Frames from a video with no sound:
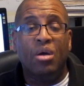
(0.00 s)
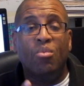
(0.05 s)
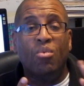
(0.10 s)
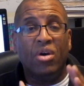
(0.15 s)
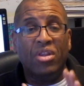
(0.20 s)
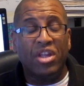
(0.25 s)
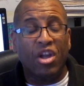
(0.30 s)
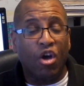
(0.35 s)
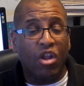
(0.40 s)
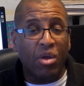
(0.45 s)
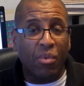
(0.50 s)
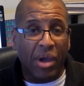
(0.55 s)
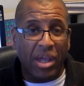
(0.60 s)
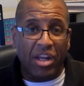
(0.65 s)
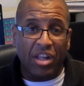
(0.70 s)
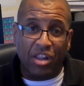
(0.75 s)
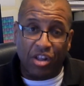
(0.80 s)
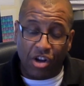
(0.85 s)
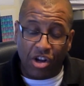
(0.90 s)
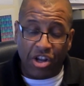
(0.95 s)
Well, the only way
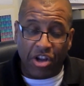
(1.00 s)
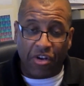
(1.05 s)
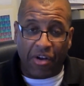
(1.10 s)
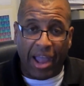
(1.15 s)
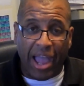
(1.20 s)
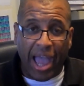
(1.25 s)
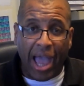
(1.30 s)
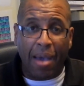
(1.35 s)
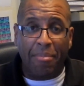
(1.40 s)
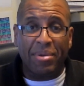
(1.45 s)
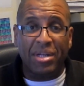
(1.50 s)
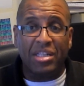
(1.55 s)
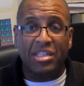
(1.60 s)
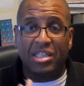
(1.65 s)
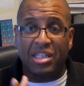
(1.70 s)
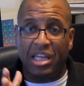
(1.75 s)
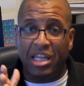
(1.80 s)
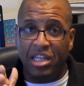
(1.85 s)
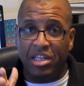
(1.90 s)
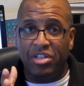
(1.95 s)
to learn your
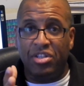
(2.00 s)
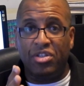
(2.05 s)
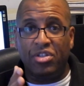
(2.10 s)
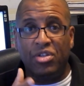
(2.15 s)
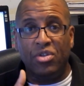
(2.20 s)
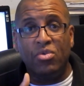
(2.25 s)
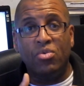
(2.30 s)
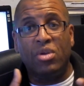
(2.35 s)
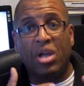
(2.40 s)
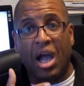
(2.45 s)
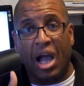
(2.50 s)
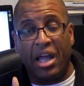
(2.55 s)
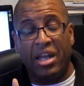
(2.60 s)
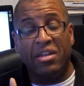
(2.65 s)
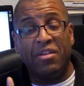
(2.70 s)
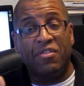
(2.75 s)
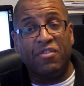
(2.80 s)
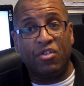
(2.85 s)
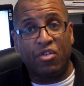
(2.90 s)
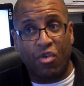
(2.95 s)
habits is to
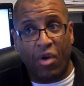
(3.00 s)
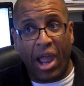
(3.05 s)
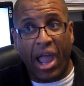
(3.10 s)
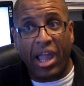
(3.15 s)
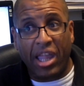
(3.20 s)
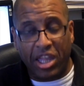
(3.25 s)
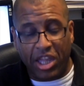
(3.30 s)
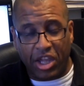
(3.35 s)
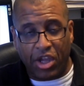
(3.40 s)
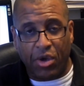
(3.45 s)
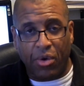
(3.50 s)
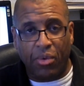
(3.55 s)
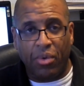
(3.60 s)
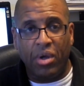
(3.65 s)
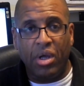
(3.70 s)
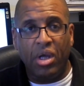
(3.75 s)
kind of track you.